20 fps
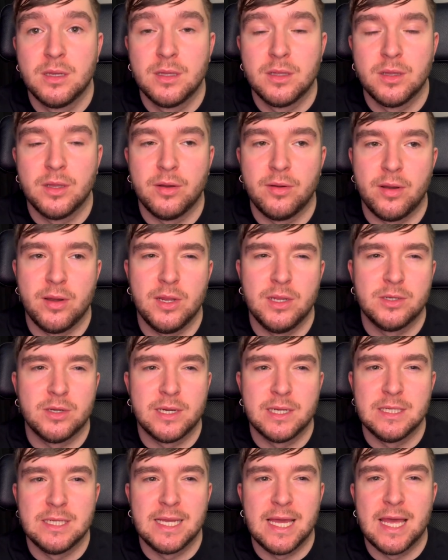They're only
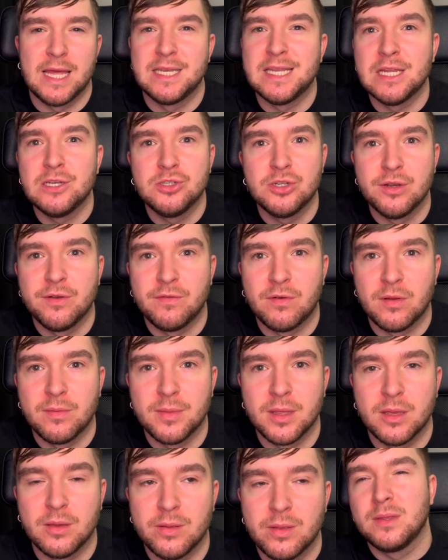trying to get attention from
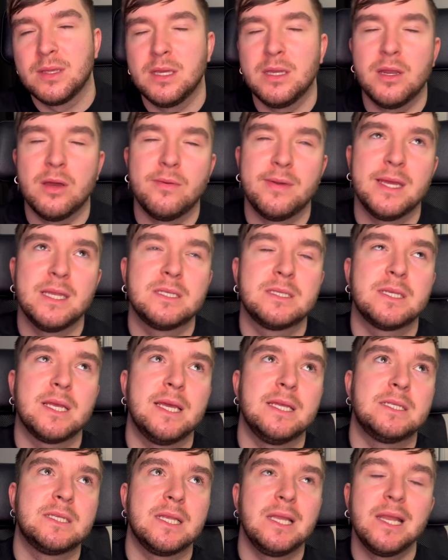you. You know, it's
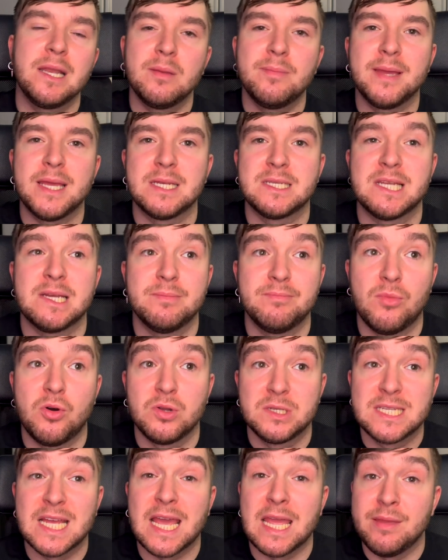it's a little bit more
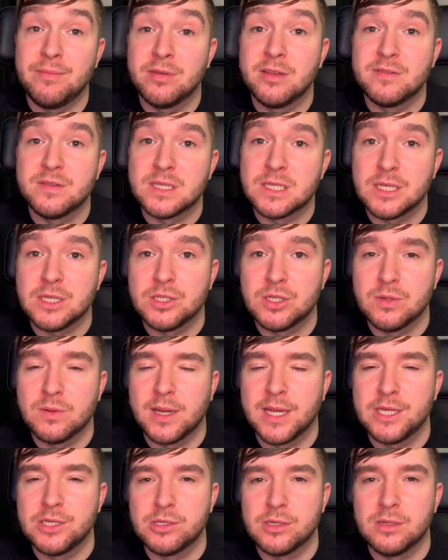tamer the
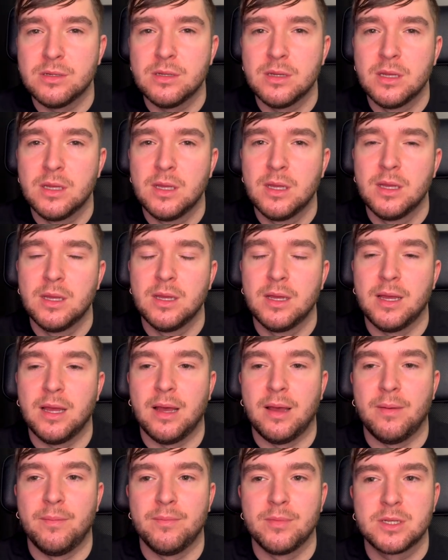situation
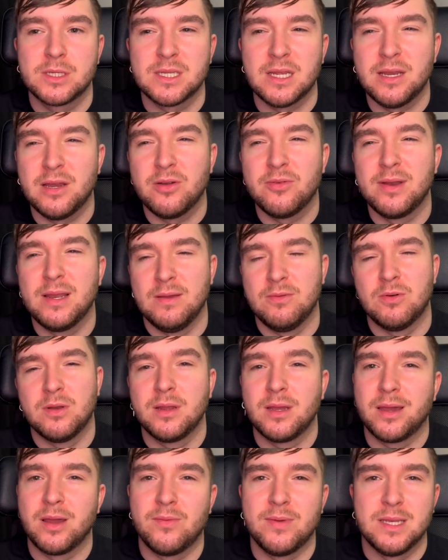um, because I don't really want to
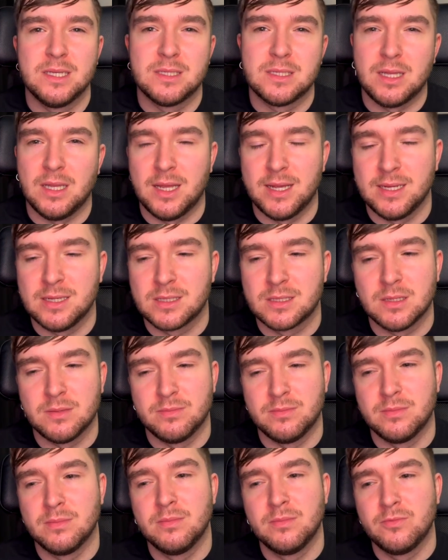go into like
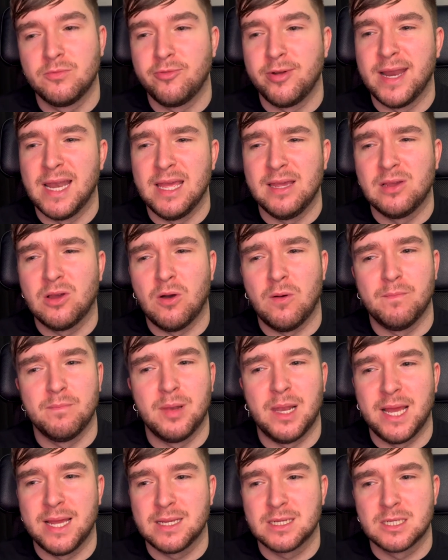some really
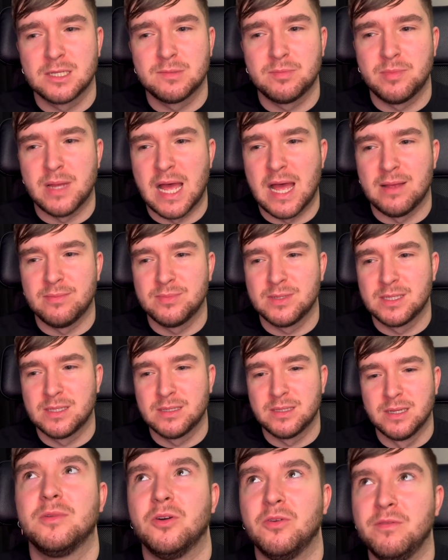complex,
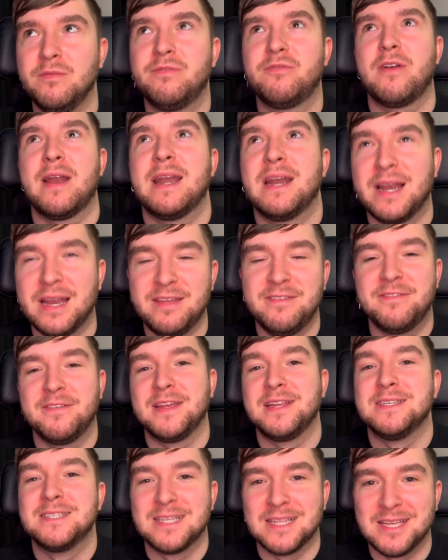perhaps unfriendly
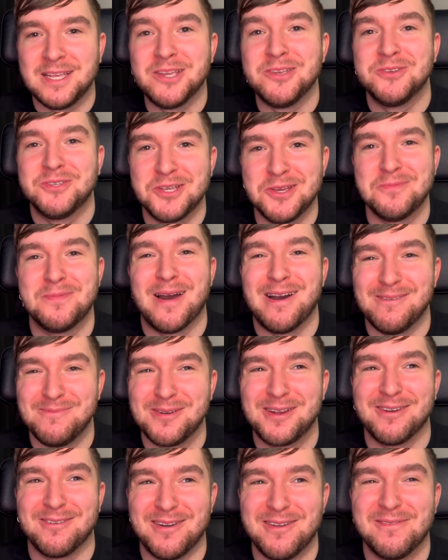thing to the YouTube
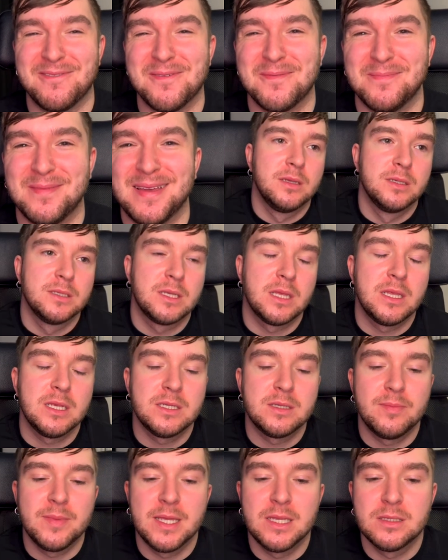algorithm. So
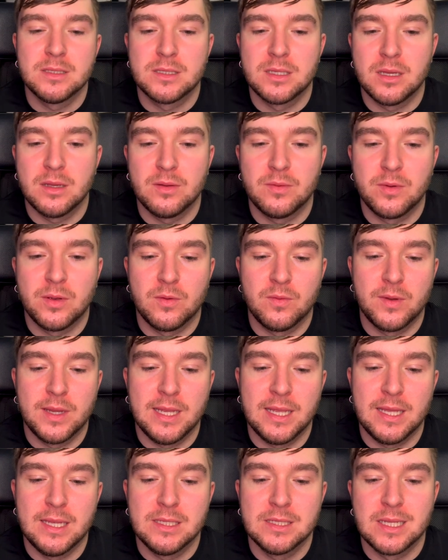this means that we
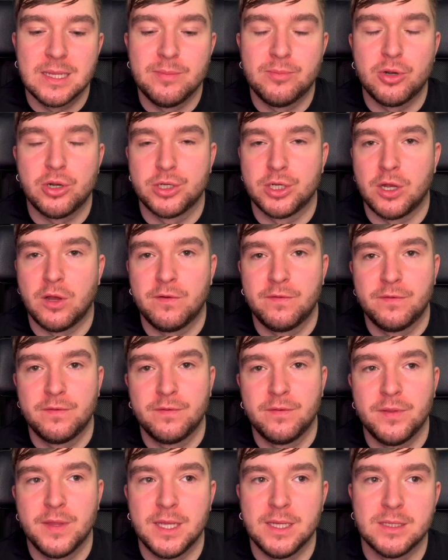easily brush off
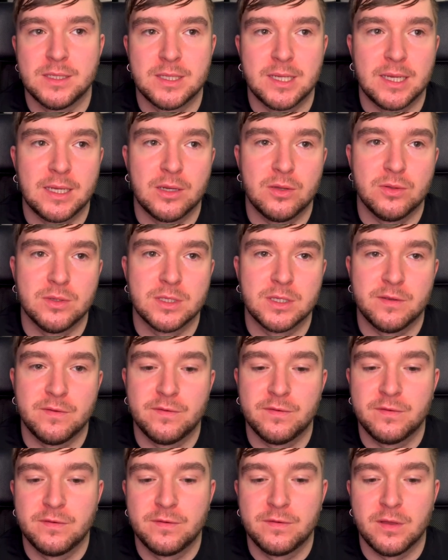these signals
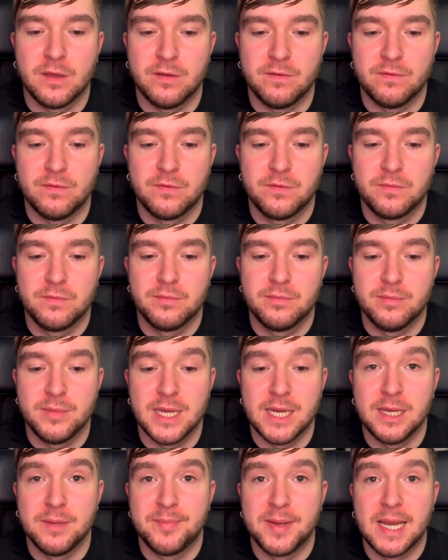of of
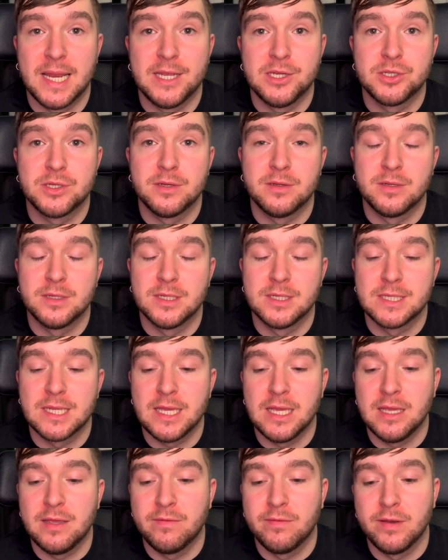manipulation or
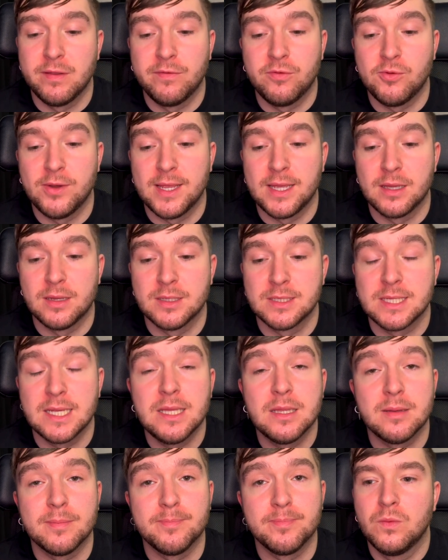deceit, even if we can see
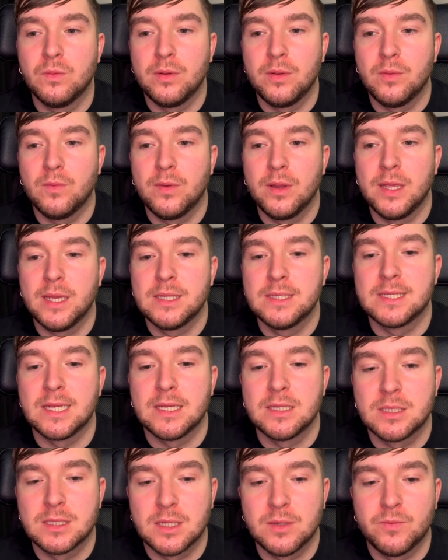them. We, we
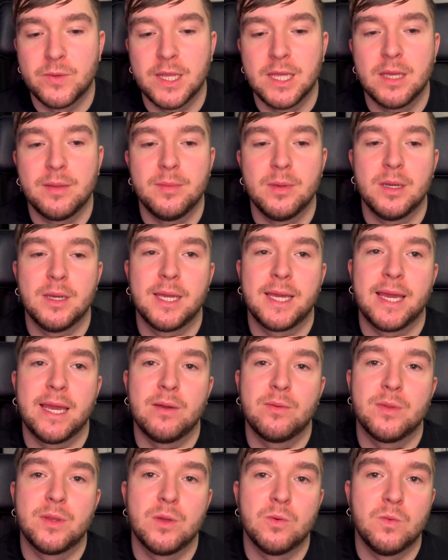exist and we communicate
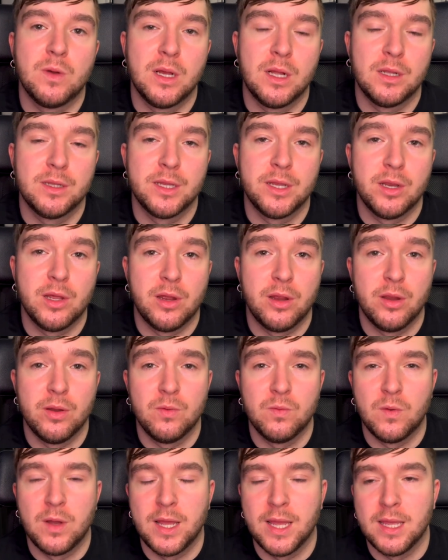with the world in our
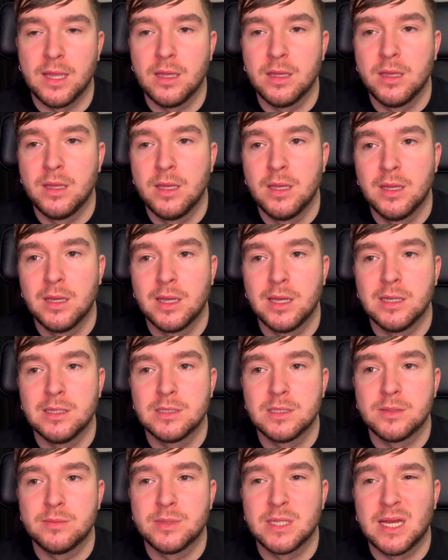own way, and
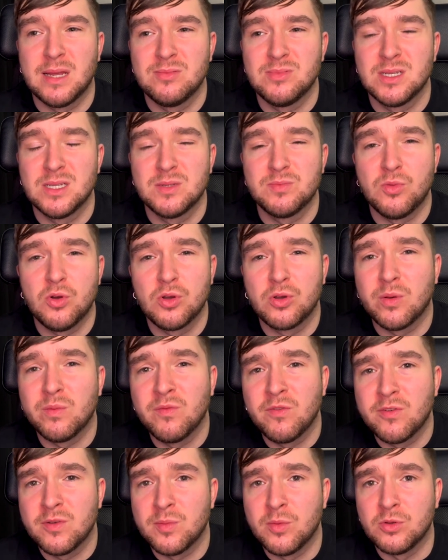sometimes it's more
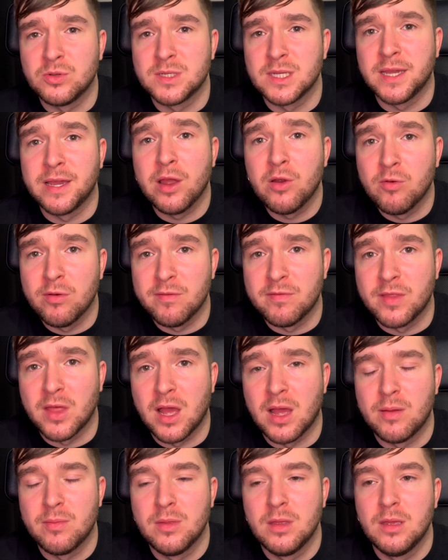comfortable to go with
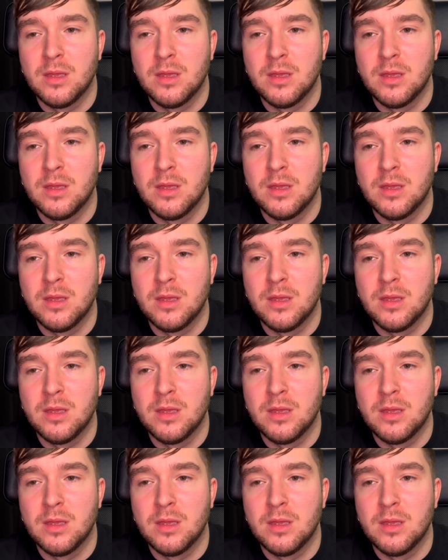that.